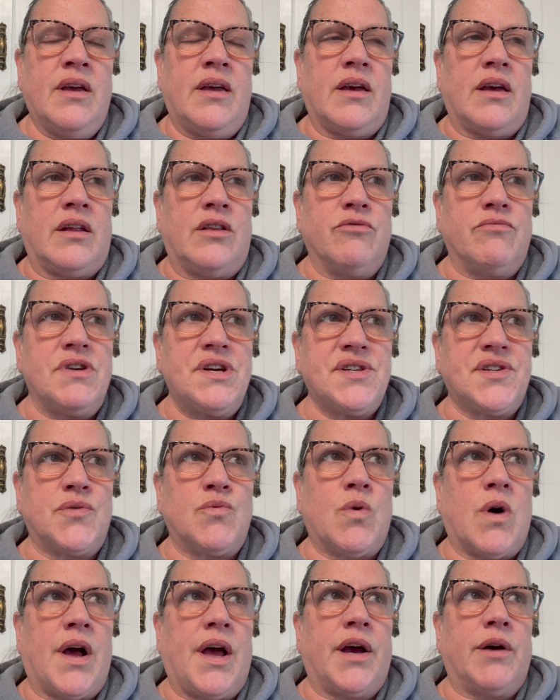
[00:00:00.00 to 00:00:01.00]
And the
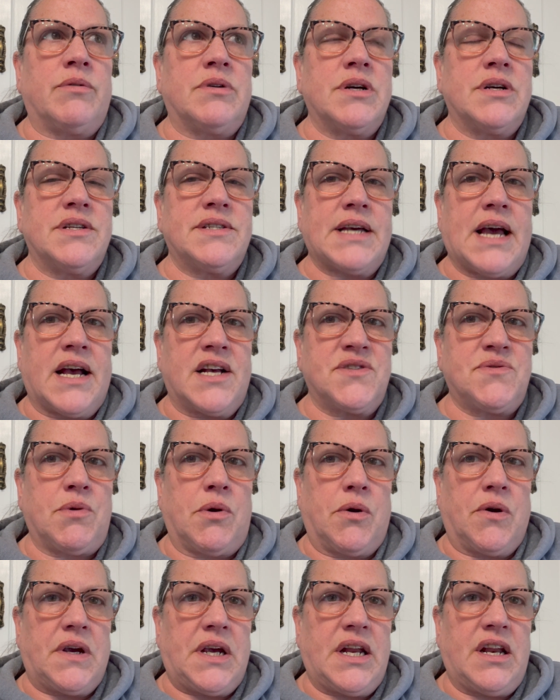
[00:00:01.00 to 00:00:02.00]
reason why was as we
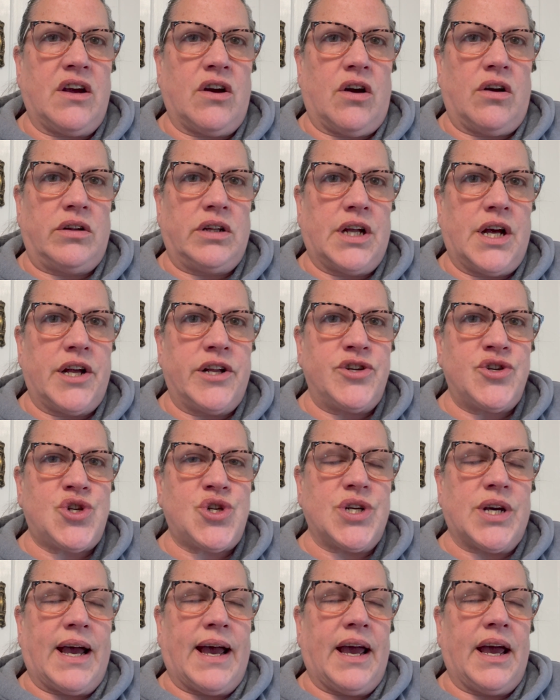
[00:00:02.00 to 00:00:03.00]
were eating our
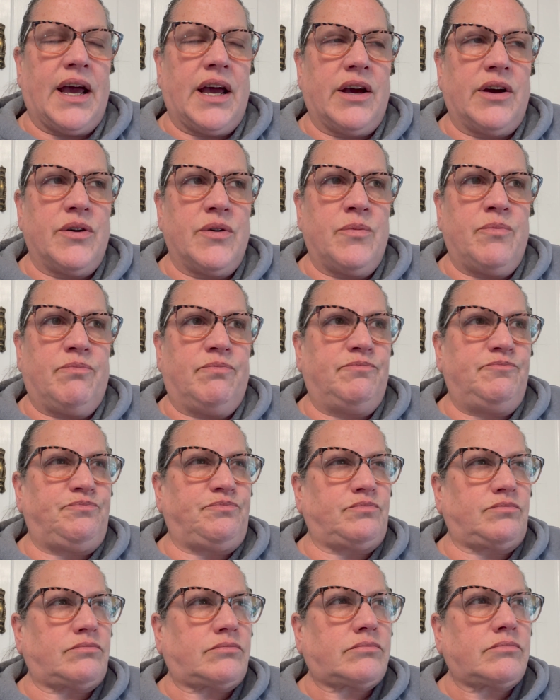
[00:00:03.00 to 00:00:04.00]
lunch, I
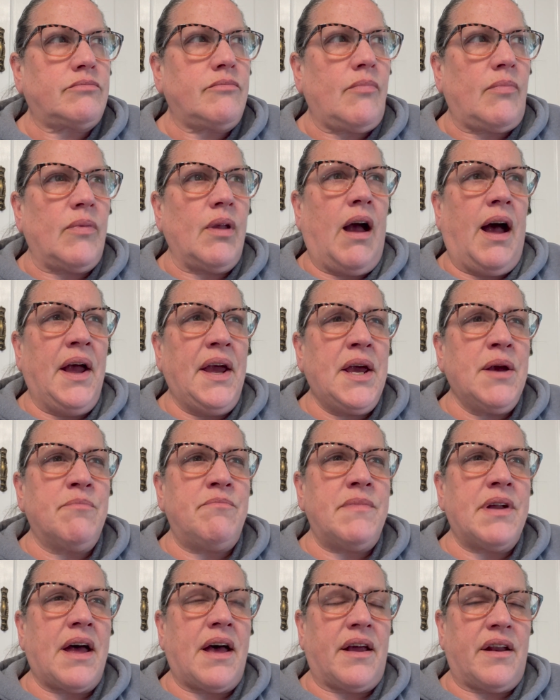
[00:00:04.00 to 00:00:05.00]
I
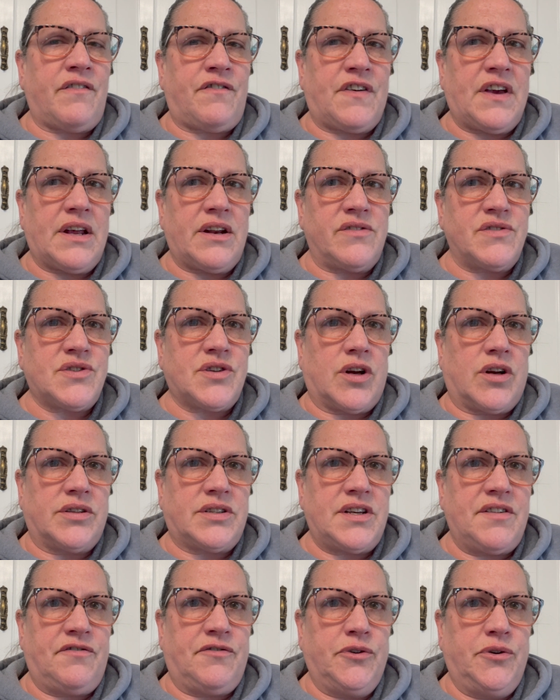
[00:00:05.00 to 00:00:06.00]
am not a fan of
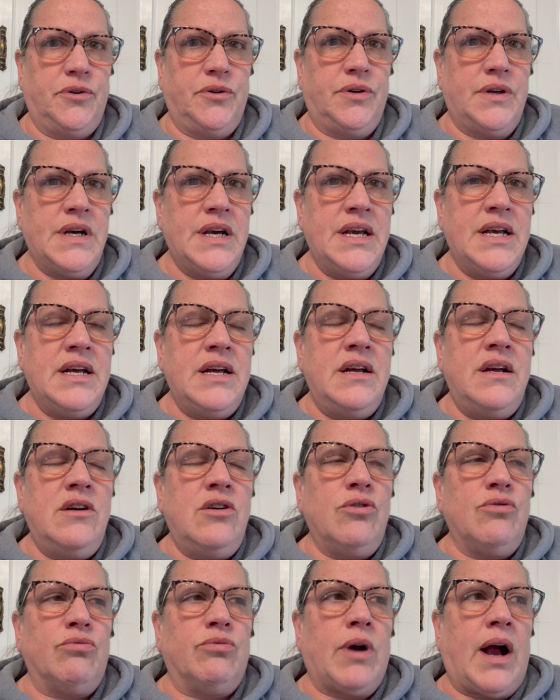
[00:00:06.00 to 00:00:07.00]
salty food.
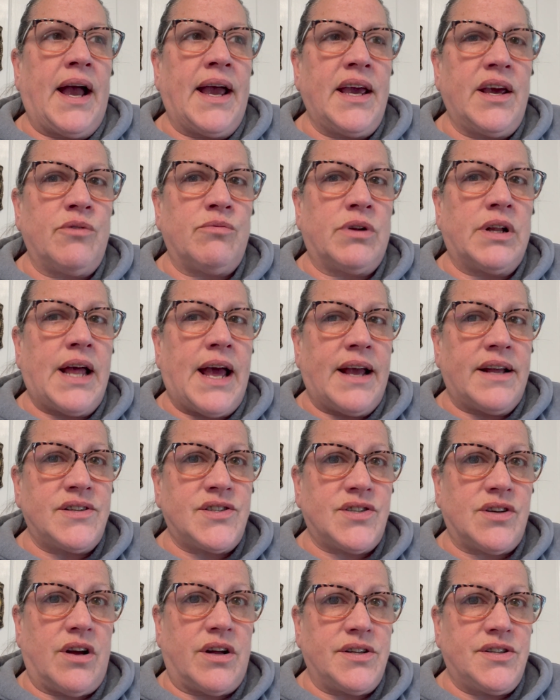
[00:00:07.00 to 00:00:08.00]
Ryan will add
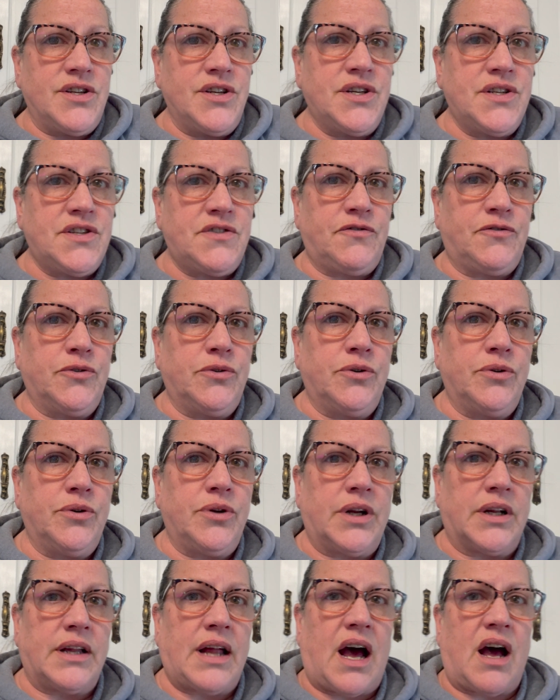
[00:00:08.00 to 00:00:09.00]
salt to his
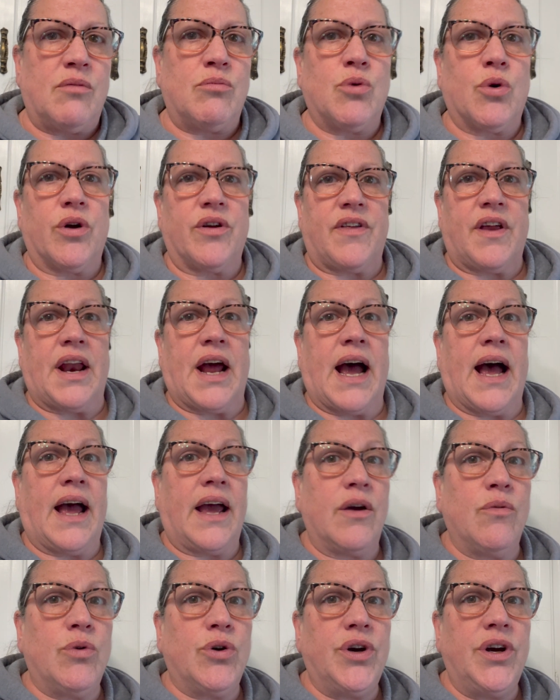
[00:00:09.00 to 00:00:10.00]
food a lot more than
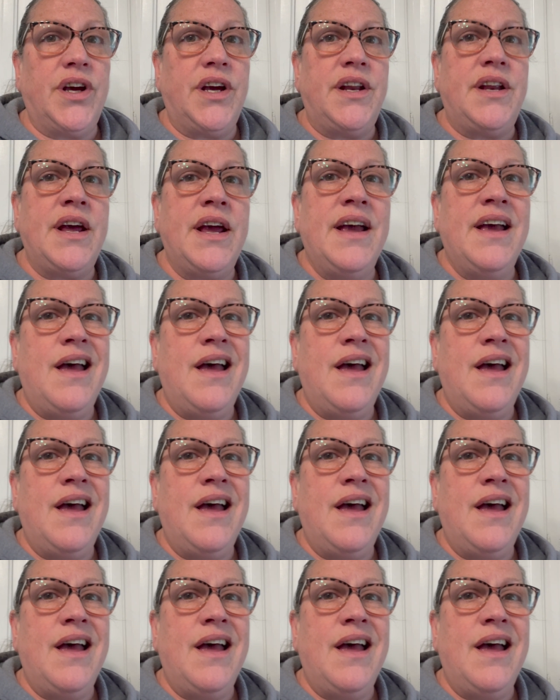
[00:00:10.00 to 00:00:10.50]
I would.